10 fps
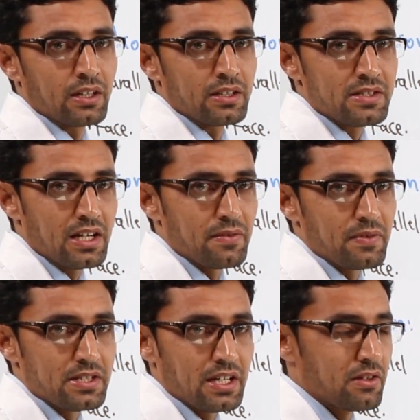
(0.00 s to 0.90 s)

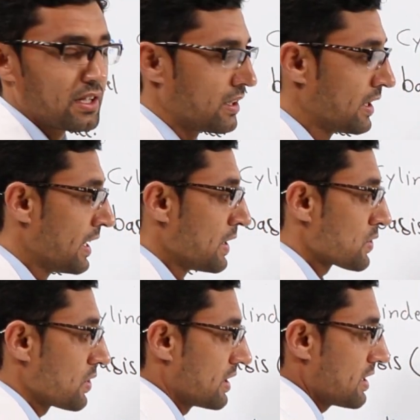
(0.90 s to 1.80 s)
Surface area.
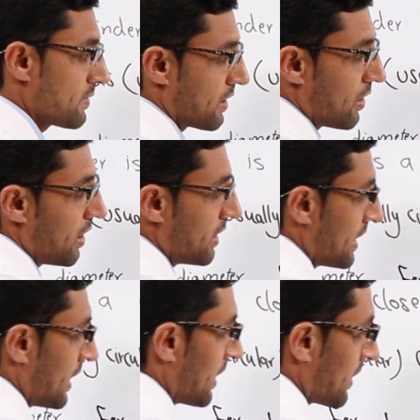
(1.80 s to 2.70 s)
So these were all
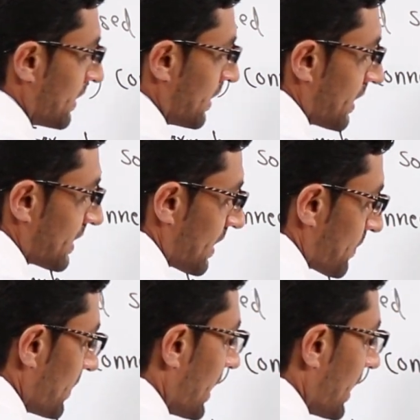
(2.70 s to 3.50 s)
that we